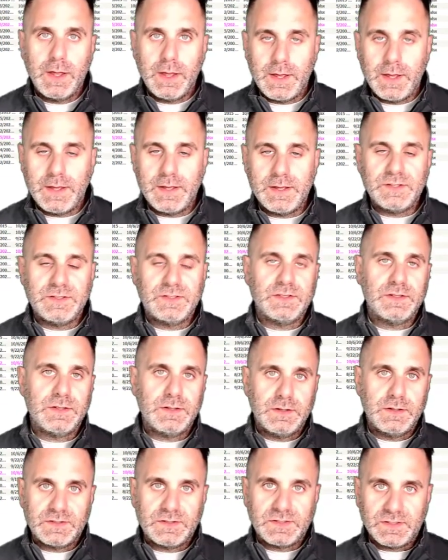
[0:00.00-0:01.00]
is
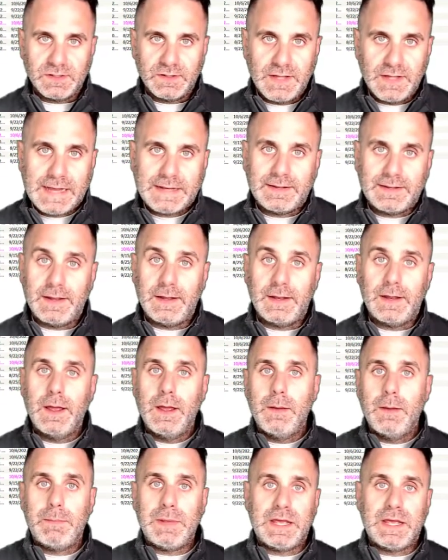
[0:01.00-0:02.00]
selected,
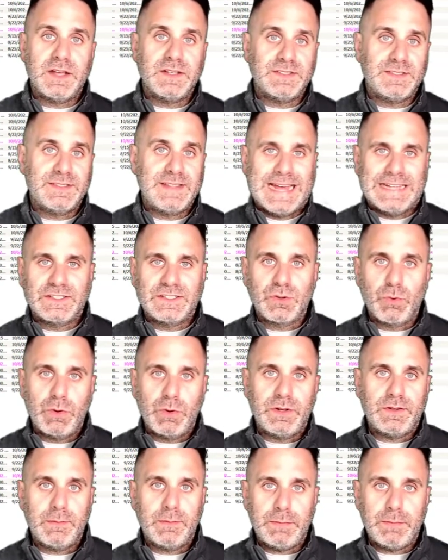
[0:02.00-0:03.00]
because that's
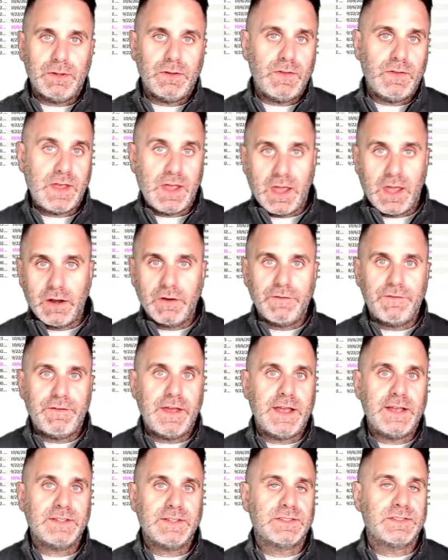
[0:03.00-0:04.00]
going to build the
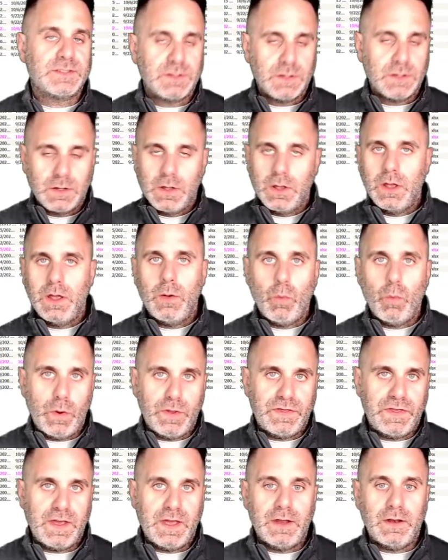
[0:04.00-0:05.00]
interface
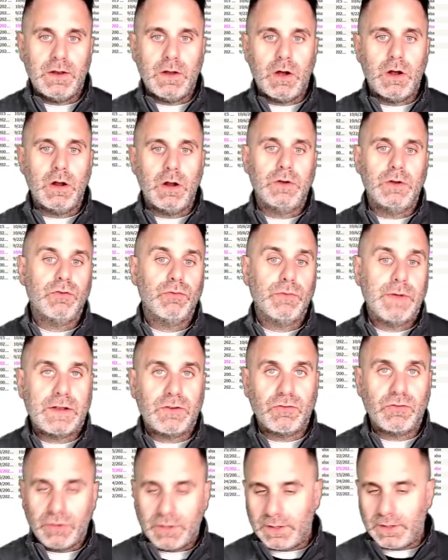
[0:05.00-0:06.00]
within our
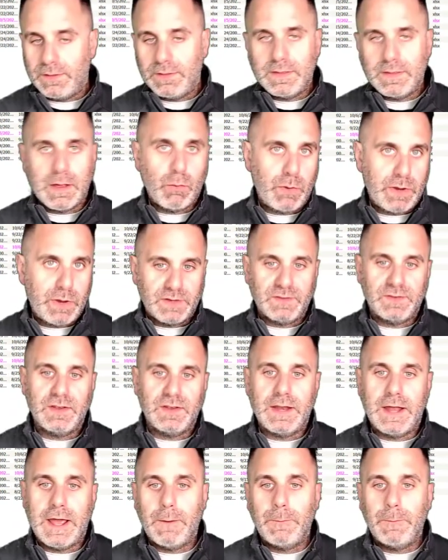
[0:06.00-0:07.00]
directory that we can
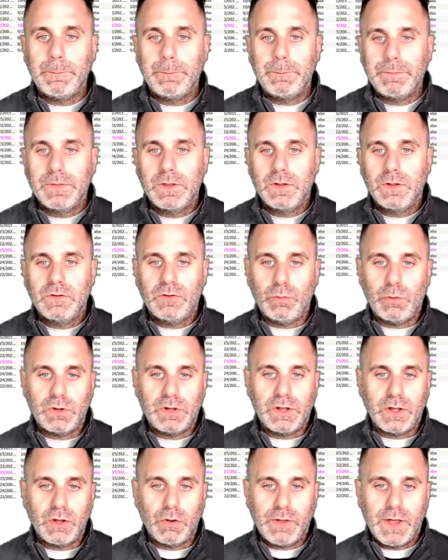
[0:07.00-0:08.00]
send out. So we'll
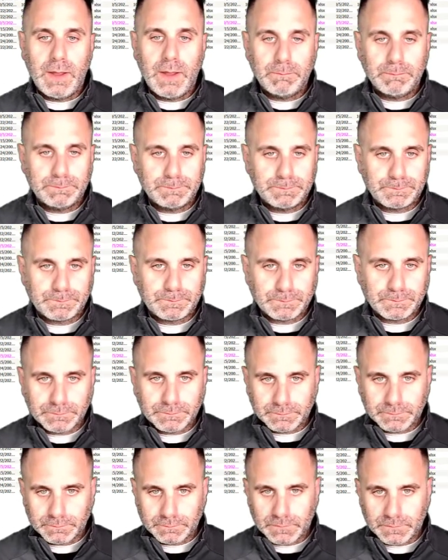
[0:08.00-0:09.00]
click OK.
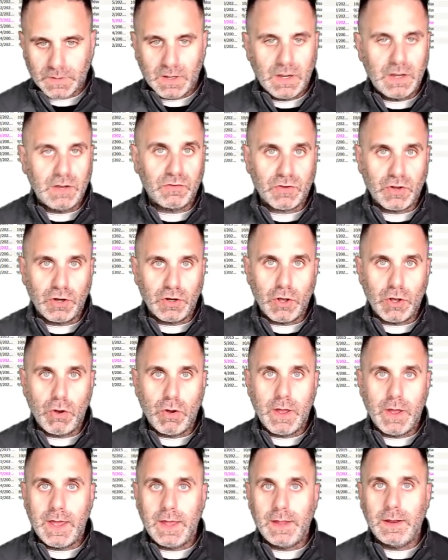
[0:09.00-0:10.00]
I'm just going to go
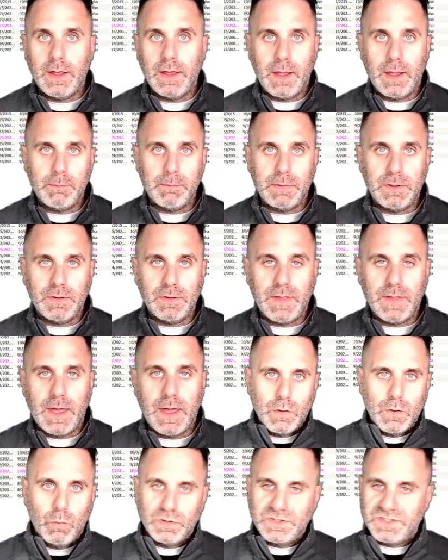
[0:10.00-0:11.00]
ahead and build that.
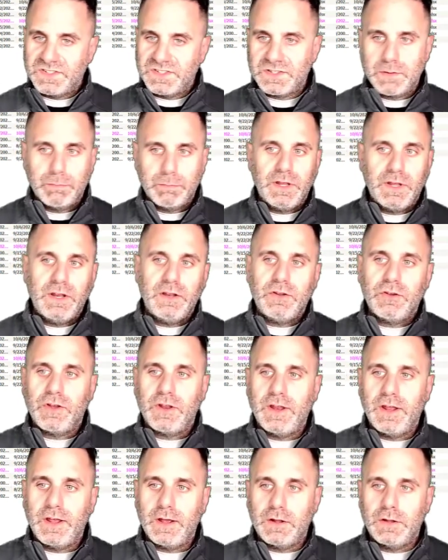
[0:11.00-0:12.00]
Once it's completed, you can
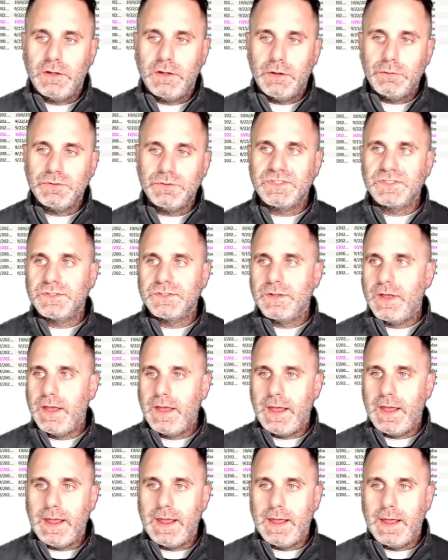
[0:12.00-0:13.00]
hit close.
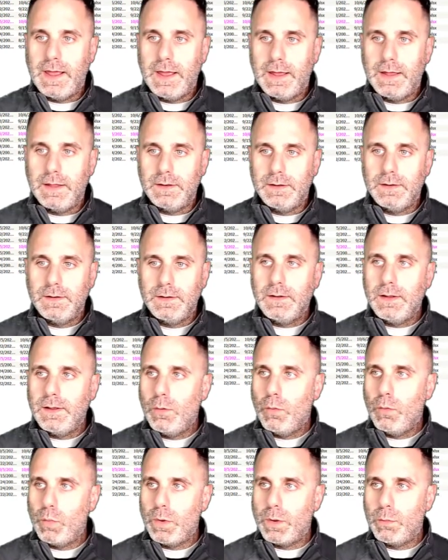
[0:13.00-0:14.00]
And
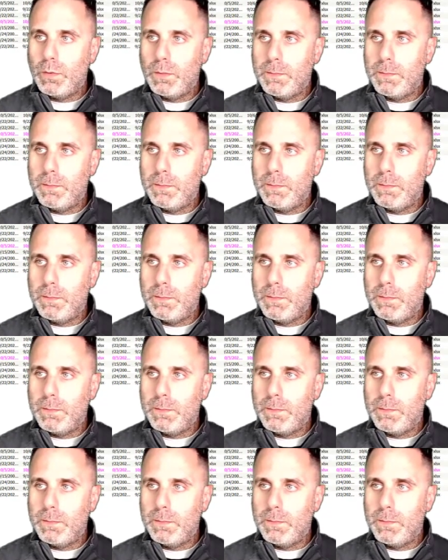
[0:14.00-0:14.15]
we will